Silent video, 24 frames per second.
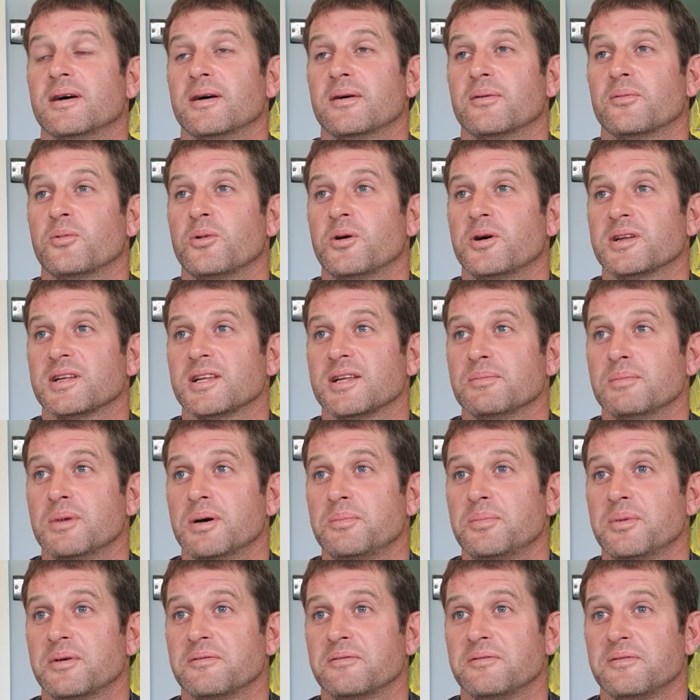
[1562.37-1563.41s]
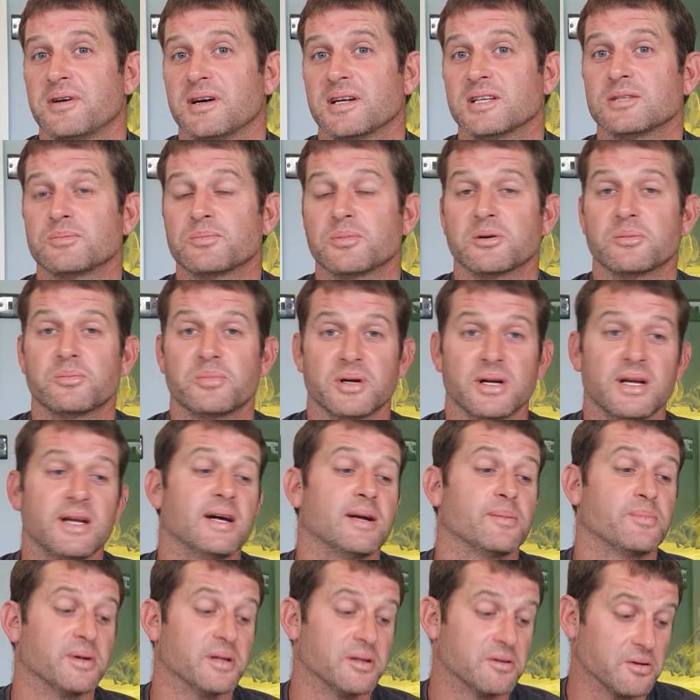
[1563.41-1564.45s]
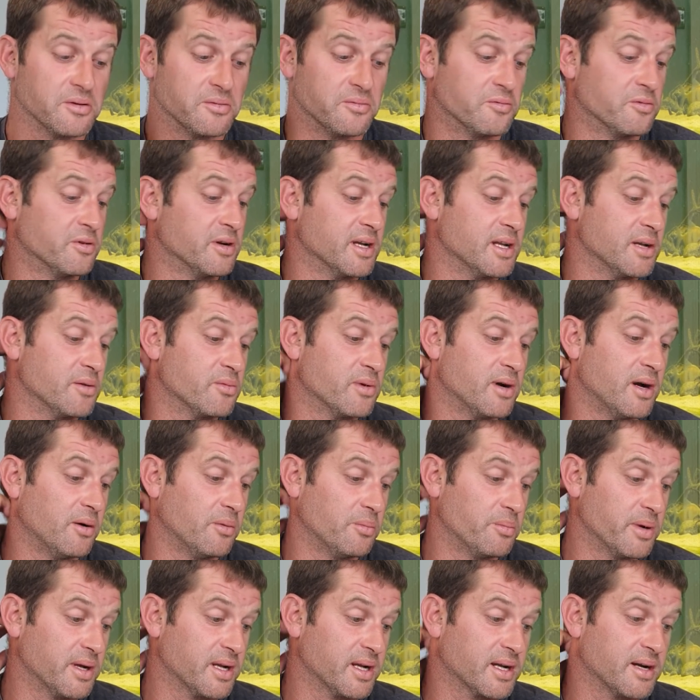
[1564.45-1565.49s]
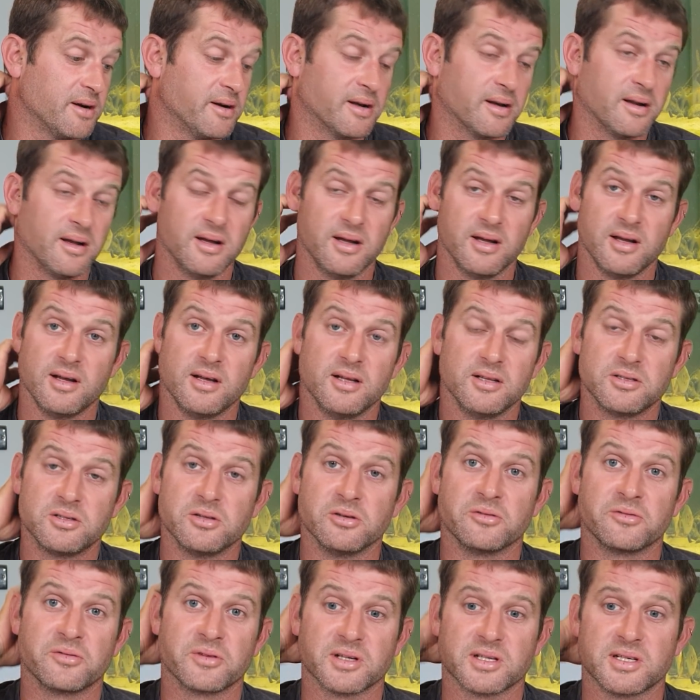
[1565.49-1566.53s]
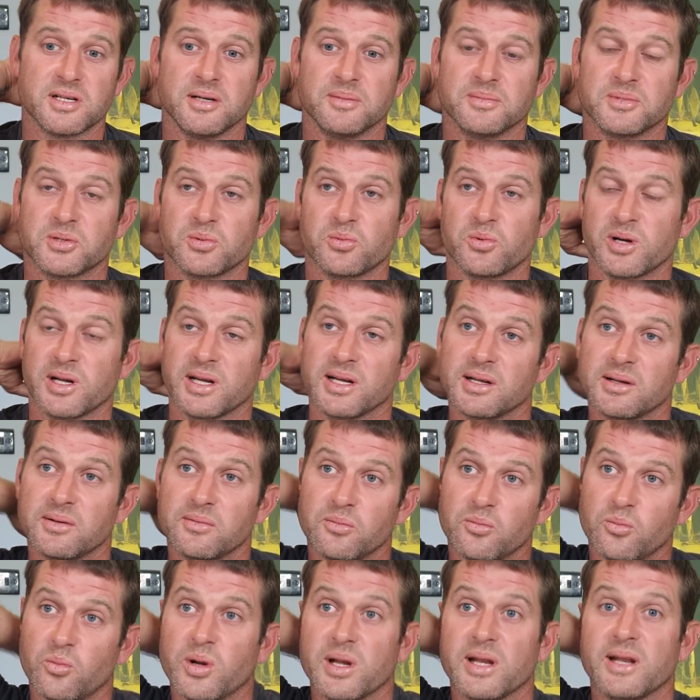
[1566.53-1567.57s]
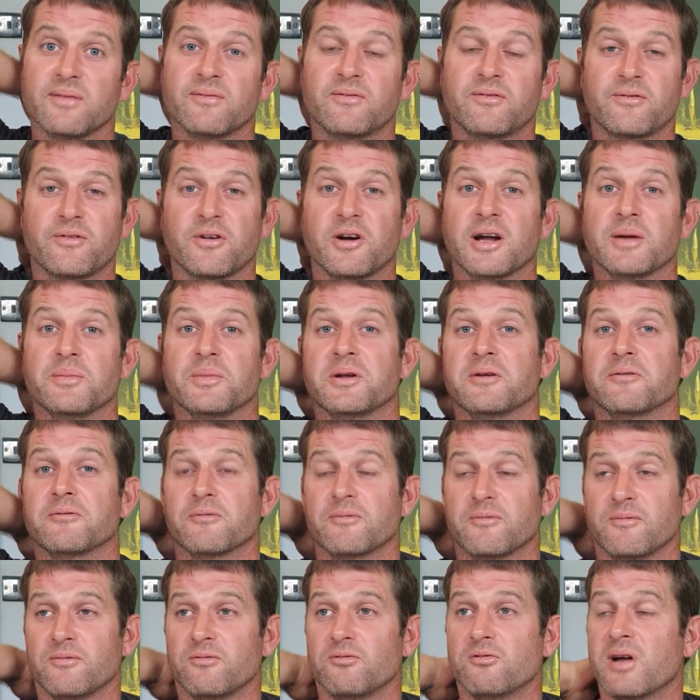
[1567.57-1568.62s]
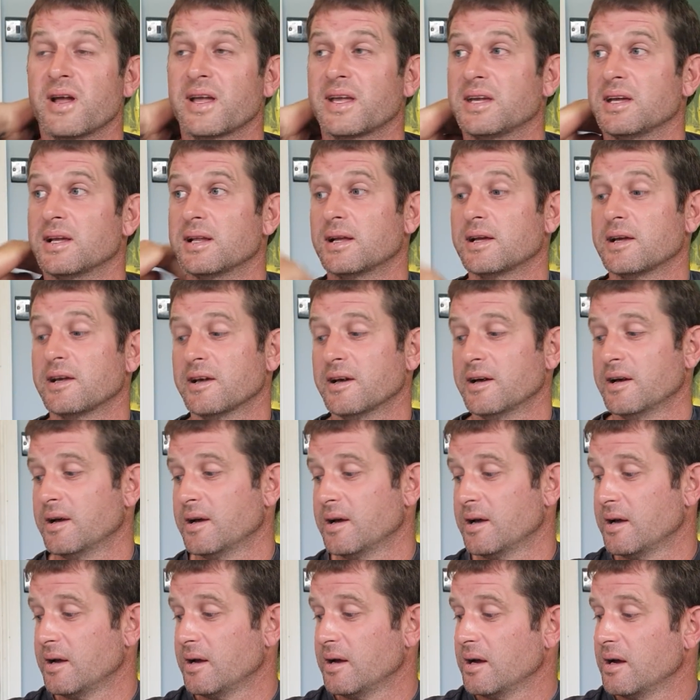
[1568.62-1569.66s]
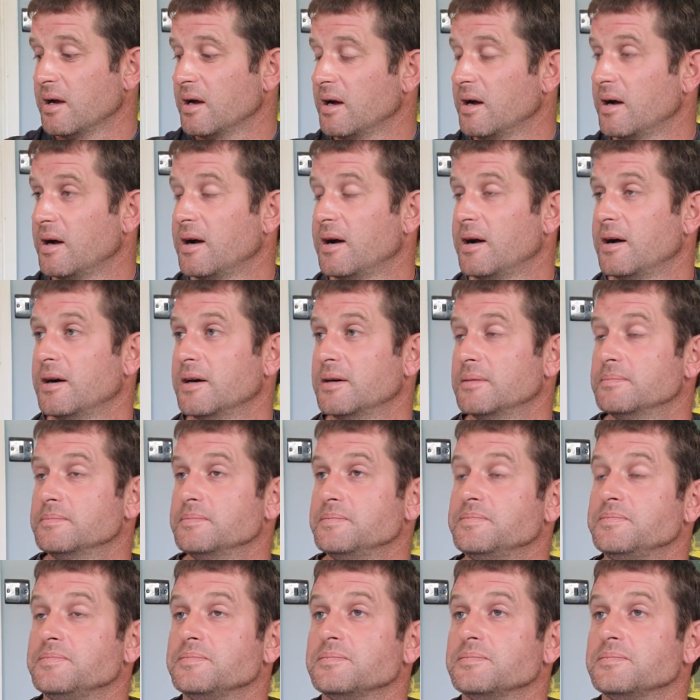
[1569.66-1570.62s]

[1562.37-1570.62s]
winding him up on Facebook. But he had been doing really well, been going 2 or 3 times a week, framing regularly. And